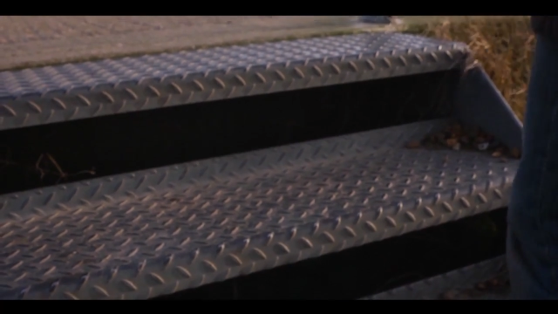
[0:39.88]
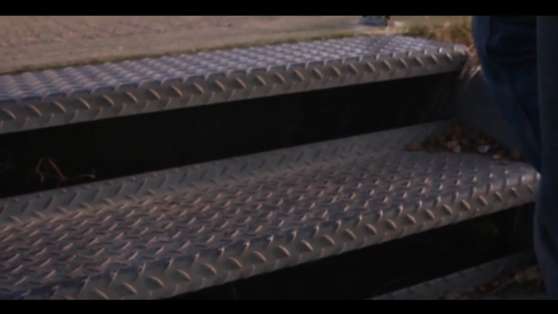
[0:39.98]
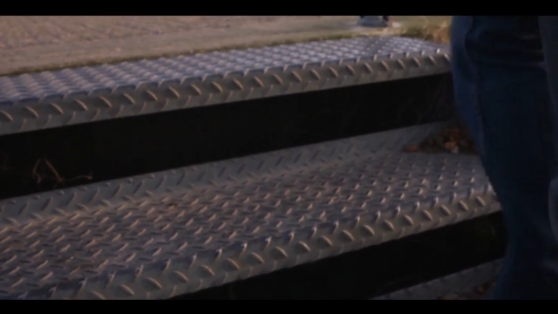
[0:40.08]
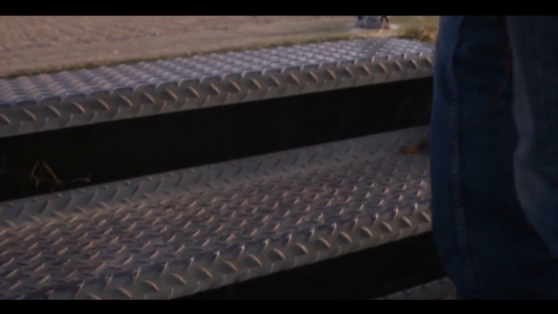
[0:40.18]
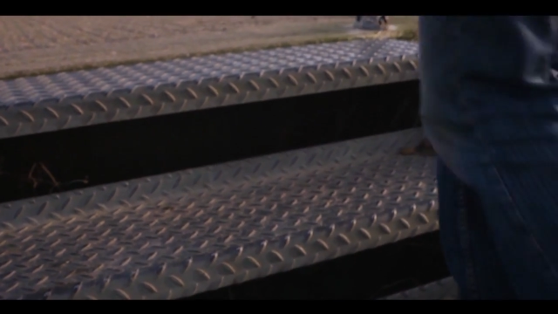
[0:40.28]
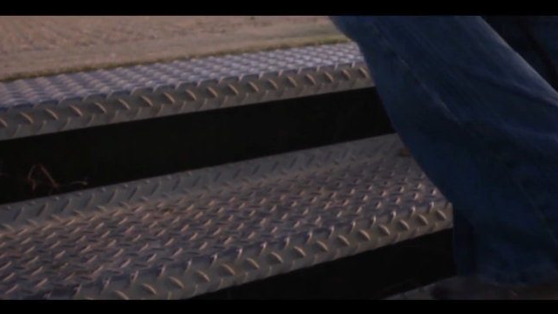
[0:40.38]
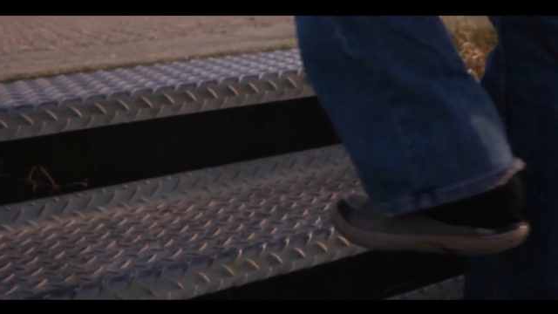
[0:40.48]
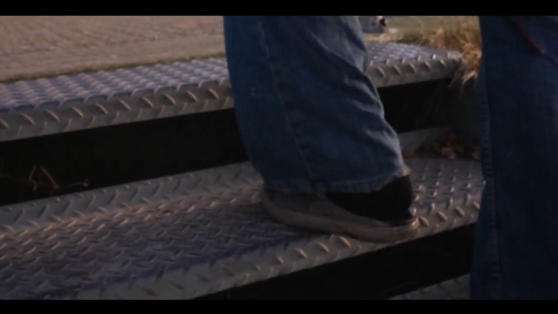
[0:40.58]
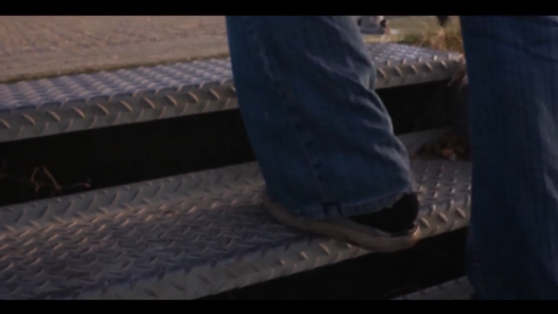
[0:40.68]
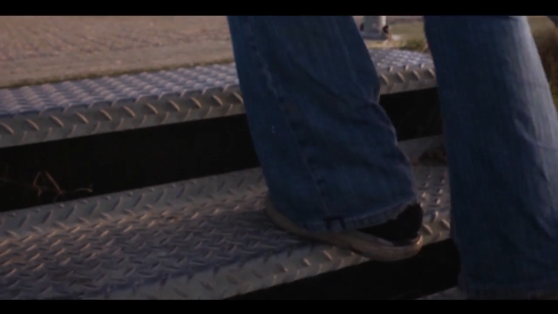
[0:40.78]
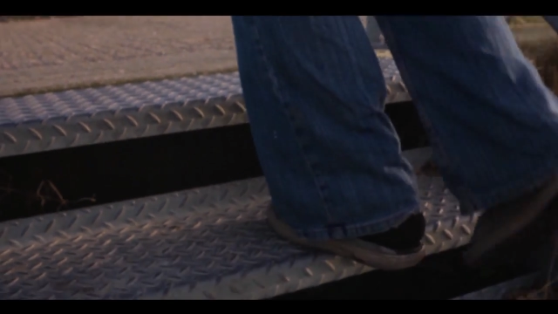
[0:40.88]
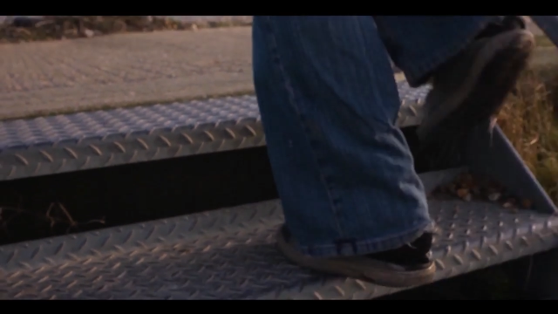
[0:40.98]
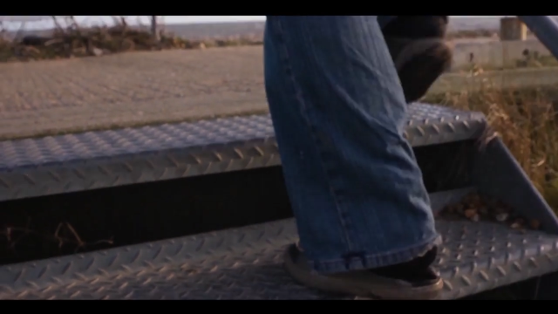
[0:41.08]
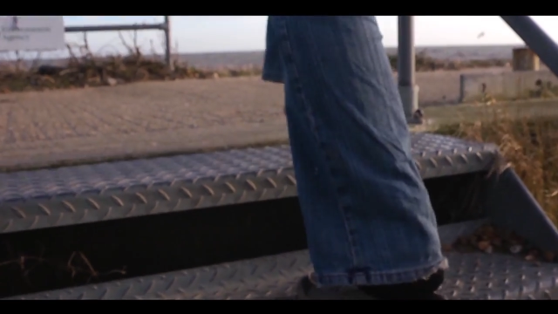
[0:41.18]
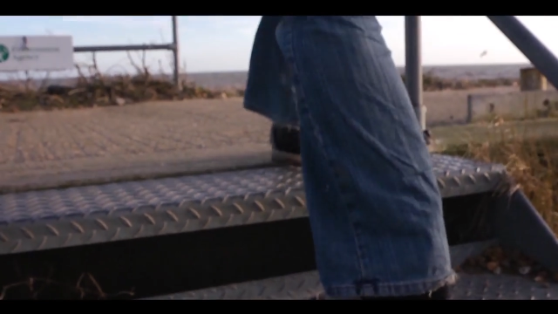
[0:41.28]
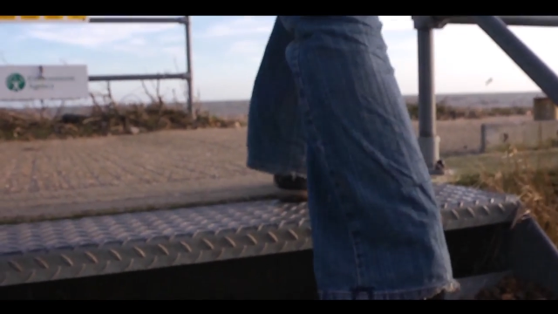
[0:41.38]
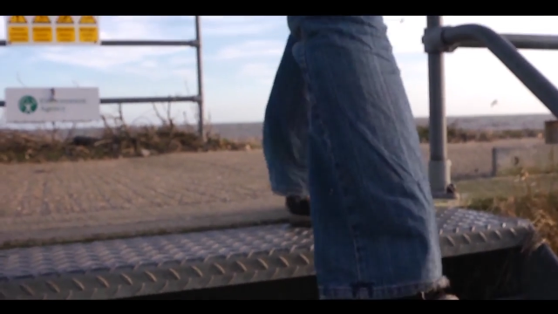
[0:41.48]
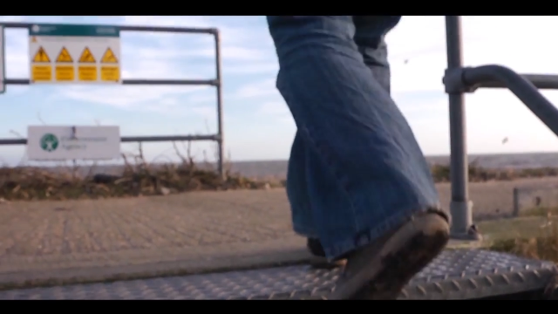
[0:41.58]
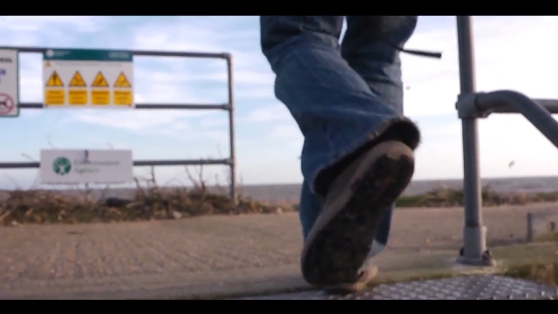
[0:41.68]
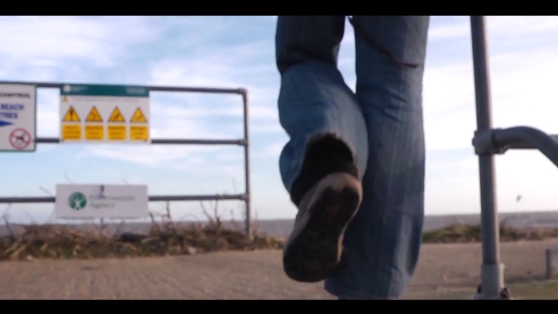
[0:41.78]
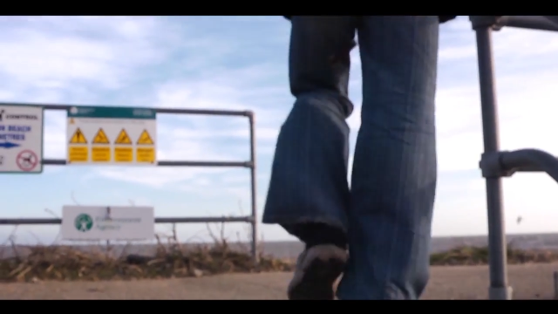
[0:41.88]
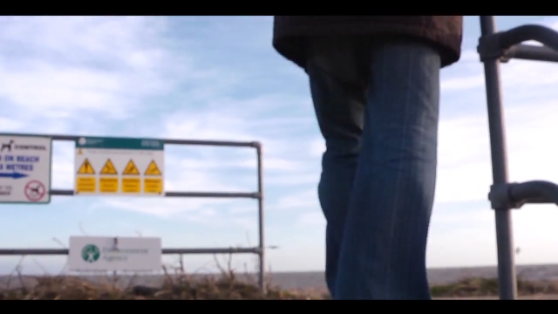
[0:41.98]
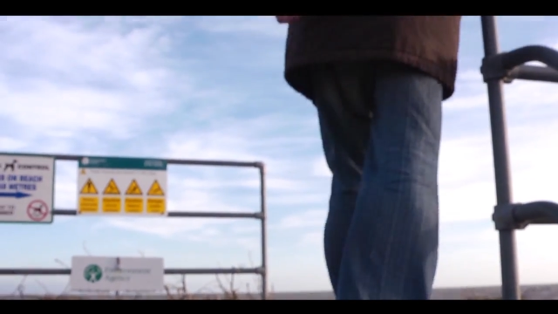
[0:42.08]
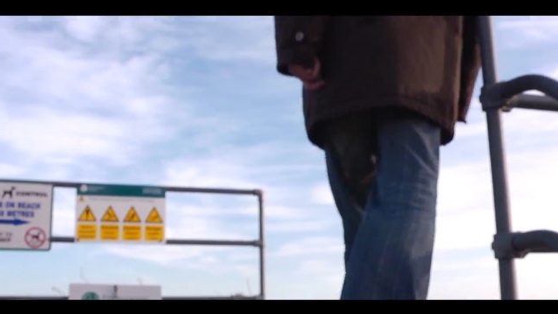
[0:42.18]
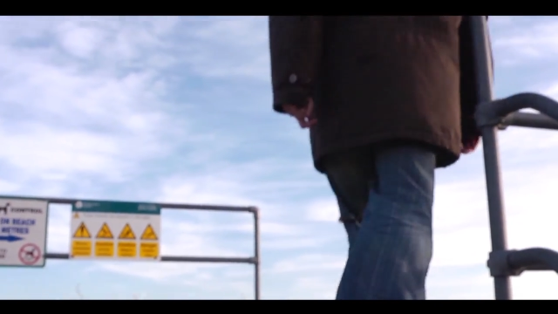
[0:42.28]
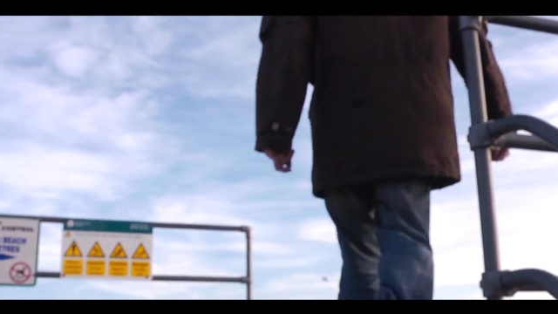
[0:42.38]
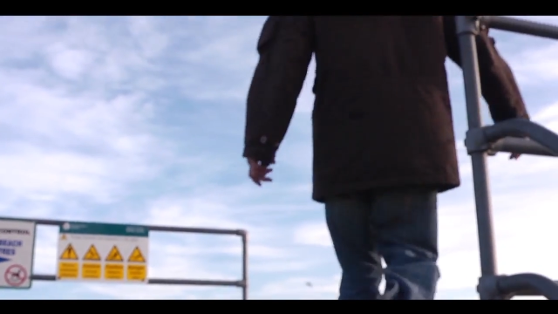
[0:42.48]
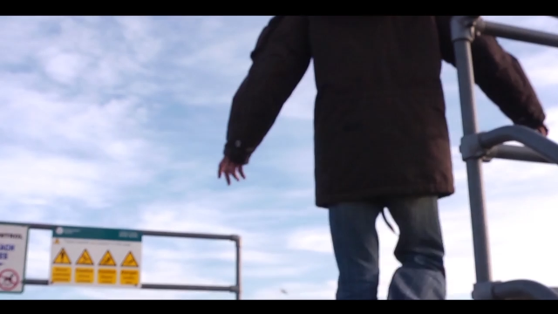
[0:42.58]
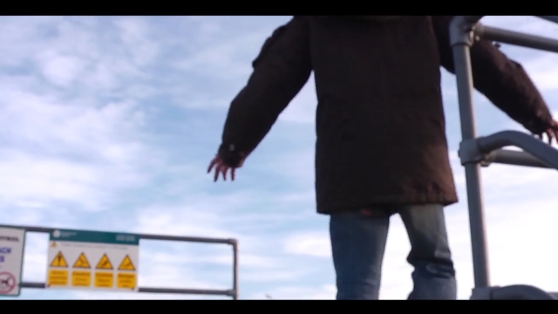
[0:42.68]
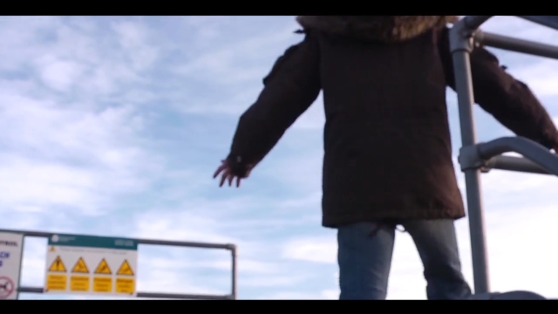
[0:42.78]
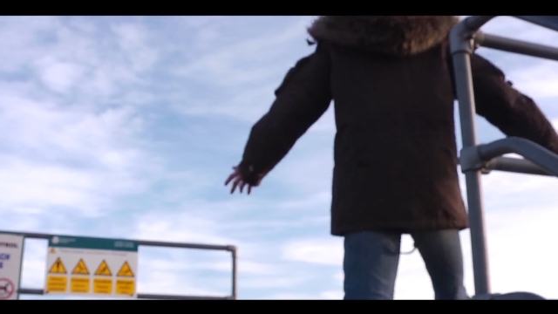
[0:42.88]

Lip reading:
No face is visible, so there are no lips to read.